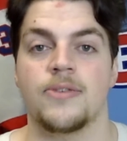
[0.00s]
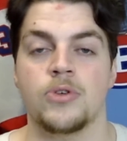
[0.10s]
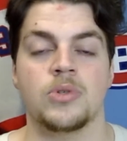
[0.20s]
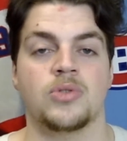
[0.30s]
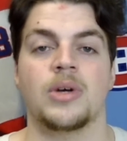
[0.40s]
If
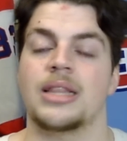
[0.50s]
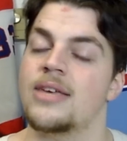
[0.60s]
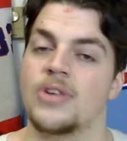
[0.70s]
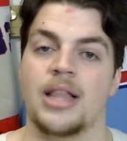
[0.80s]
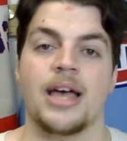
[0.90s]
you enjoyed,
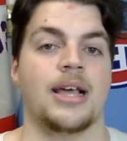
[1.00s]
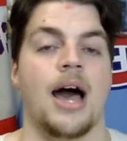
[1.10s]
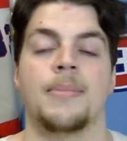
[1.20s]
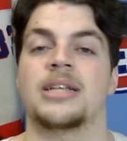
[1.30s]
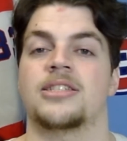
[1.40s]
leave a like,
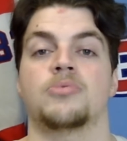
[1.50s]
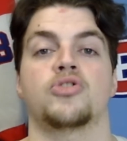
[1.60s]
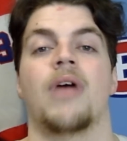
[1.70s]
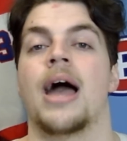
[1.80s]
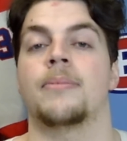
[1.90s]
comment,
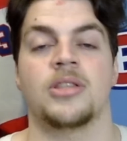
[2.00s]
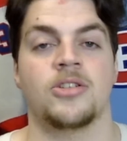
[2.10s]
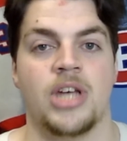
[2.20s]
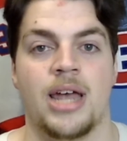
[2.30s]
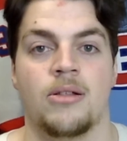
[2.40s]
subscribe to the
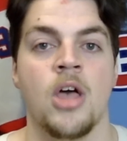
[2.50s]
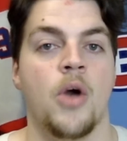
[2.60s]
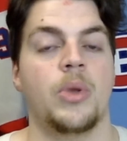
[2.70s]
channel.